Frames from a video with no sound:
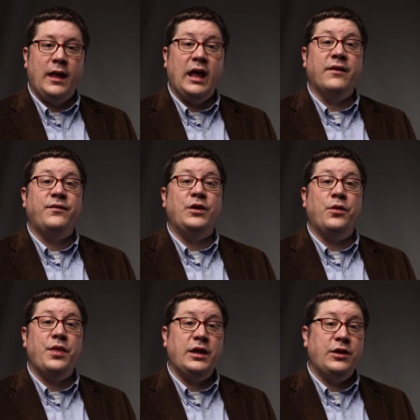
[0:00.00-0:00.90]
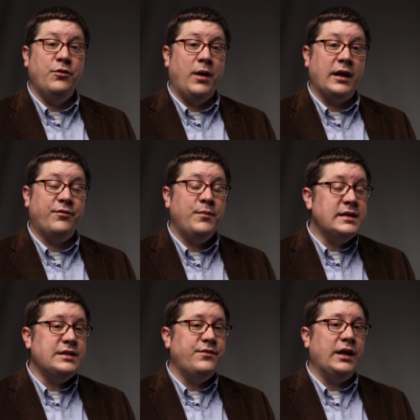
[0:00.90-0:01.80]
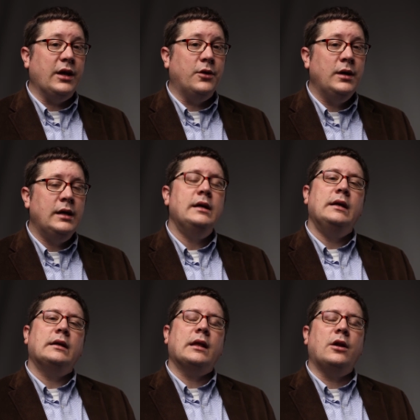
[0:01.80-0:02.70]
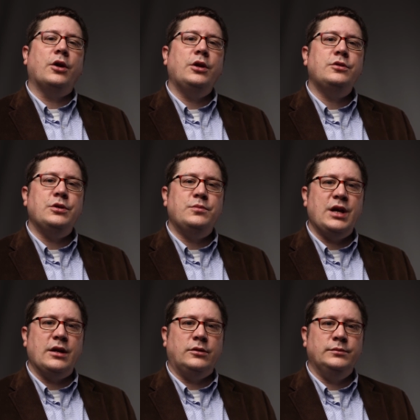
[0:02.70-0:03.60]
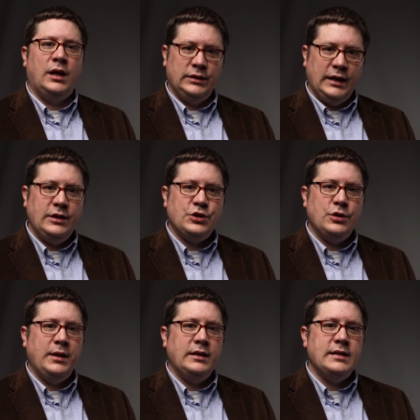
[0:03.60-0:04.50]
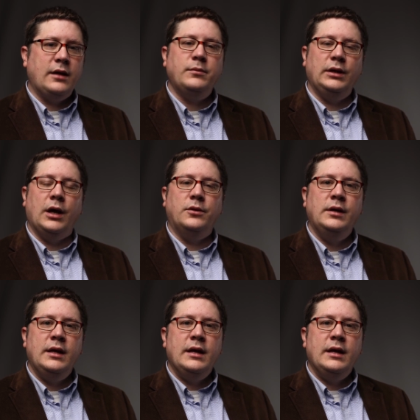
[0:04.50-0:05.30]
If you think you might have missed a video, click on our YouTube channel. A link should be down below.